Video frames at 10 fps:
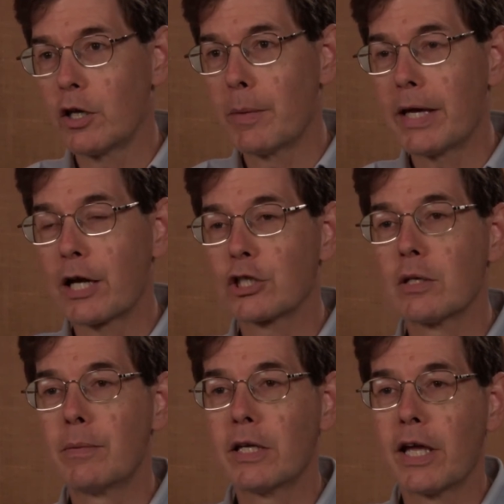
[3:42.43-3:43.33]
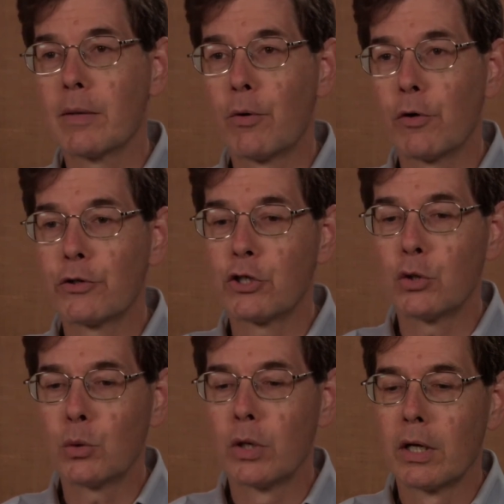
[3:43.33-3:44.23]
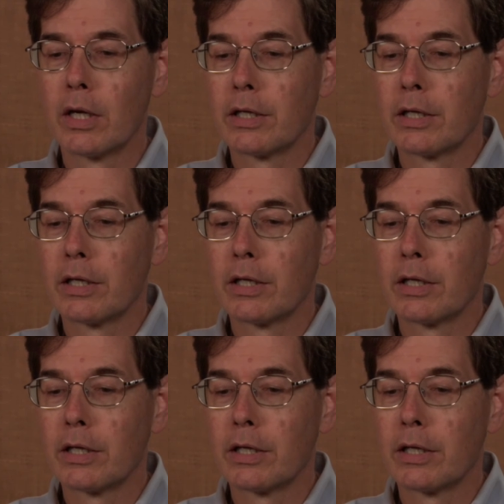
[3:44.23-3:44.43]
You may actually be able to